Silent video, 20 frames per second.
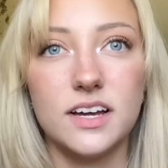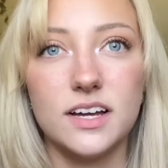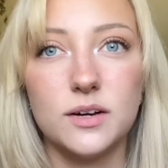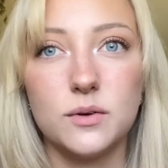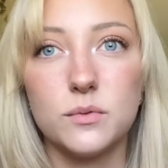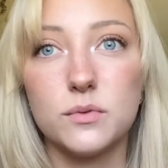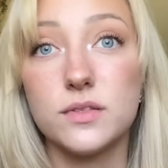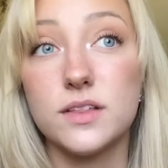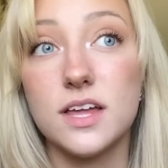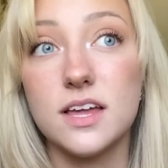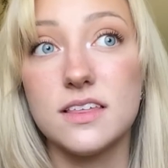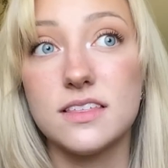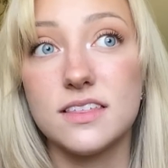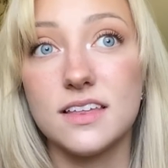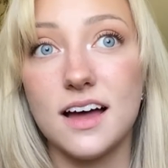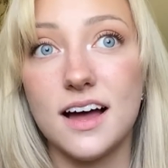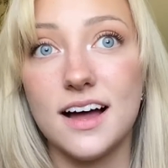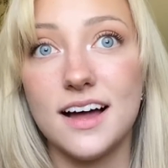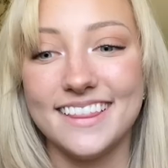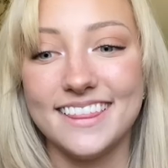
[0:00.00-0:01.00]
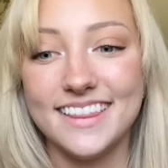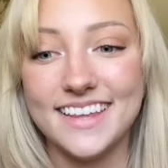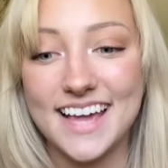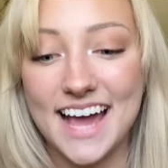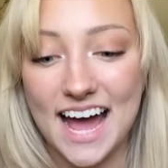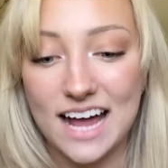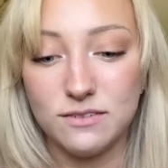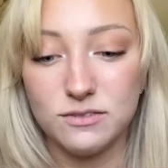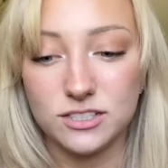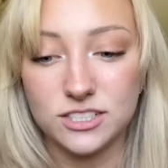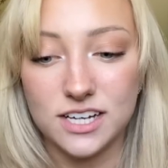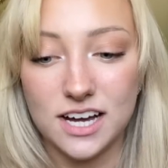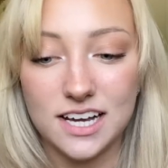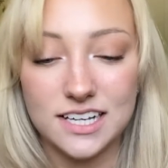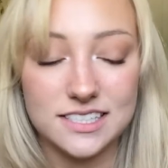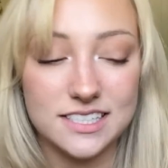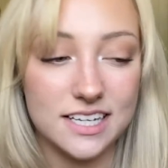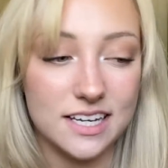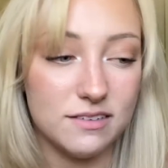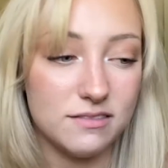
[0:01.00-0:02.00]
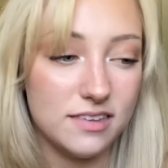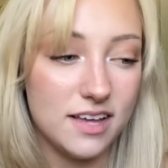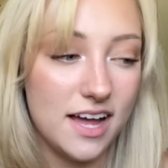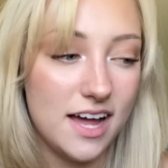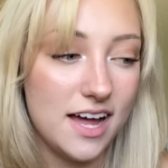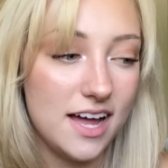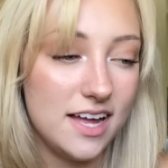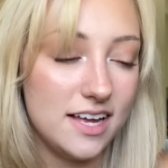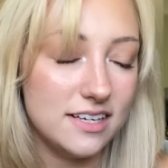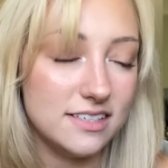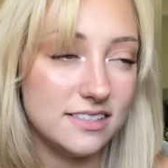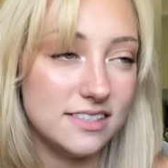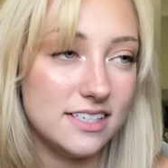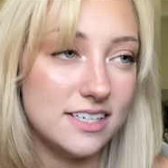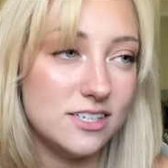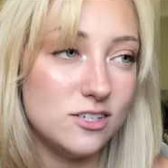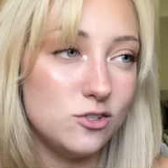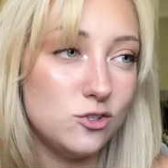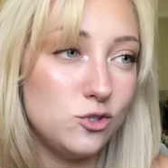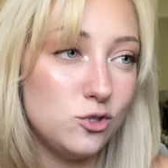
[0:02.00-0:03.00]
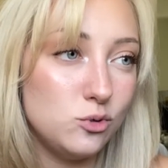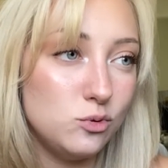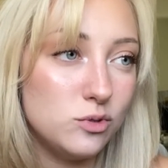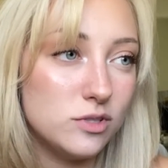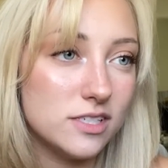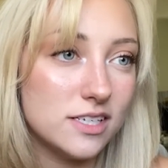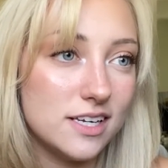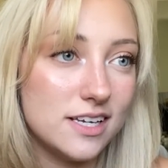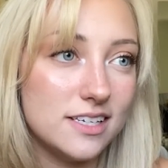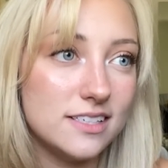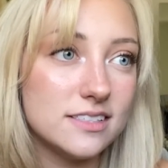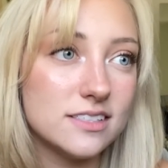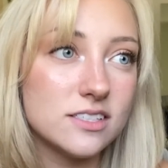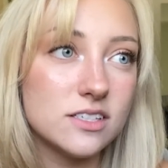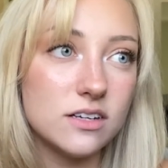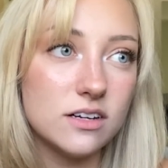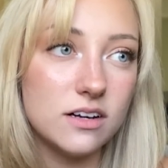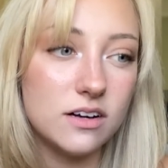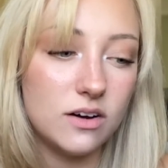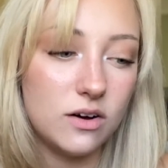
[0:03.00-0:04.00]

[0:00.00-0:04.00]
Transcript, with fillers: I don't think that the advertising of that induces